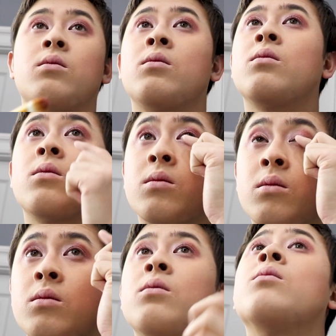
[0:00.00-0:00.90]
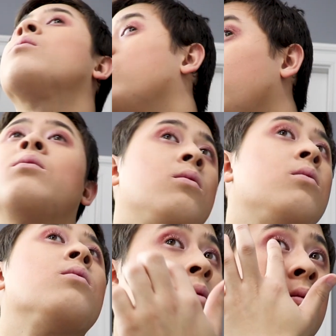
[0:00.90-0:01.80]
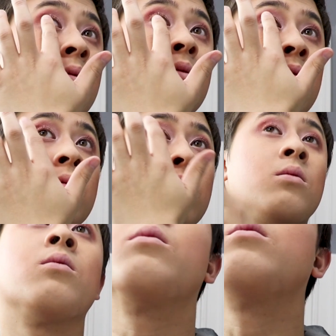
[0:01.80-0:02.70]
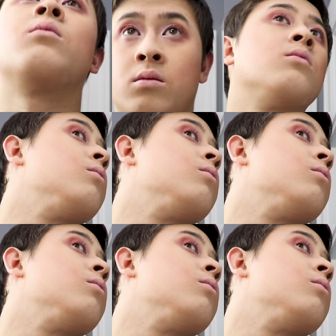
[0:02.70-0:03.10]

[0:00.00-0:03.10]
to get on the brush and then actually tap it onto your eyelid